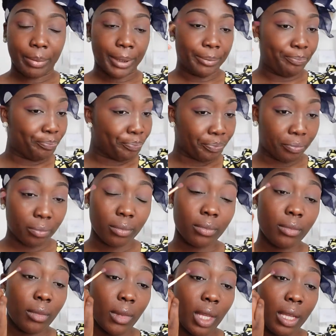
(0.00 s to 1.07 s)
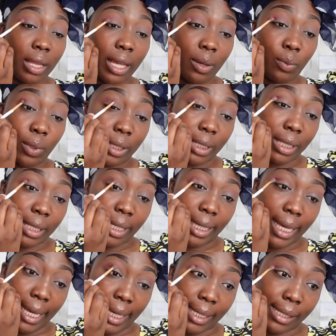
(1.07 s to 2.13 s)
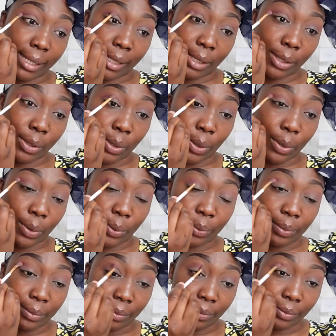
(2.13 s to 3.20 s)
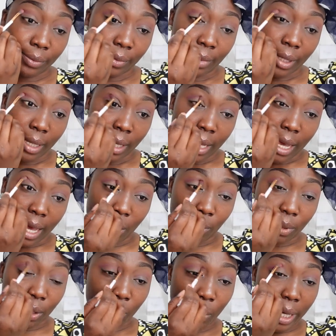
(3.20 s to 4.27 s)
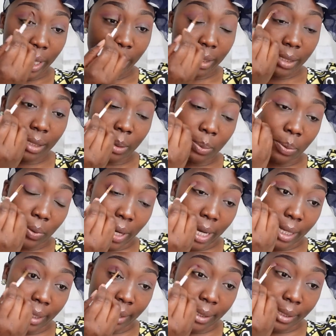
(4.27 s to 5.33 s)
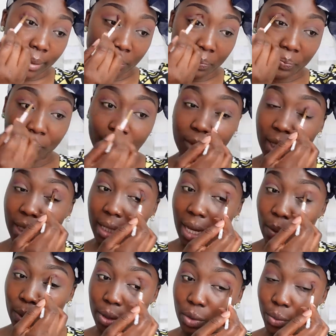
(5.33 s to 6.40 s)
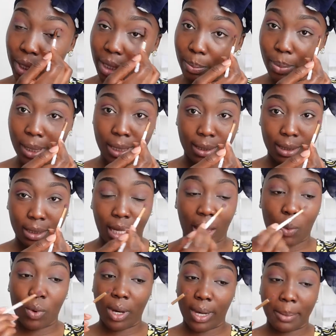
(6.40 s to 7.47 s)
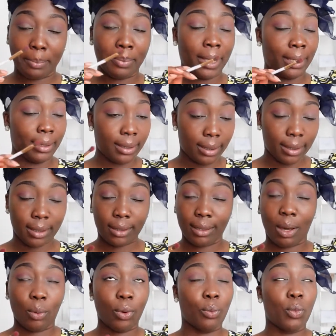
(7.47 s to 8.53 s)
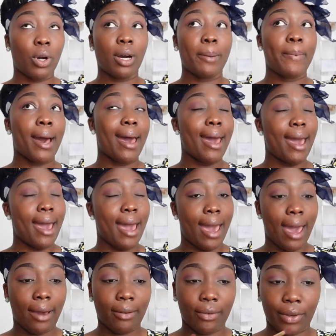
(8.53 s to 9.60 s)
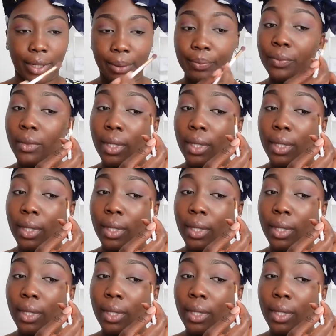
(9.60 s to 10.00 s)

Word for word: But that wasn't the case. So I was quite surprised and I was already pissed. I woke up pissed. I woke up angry.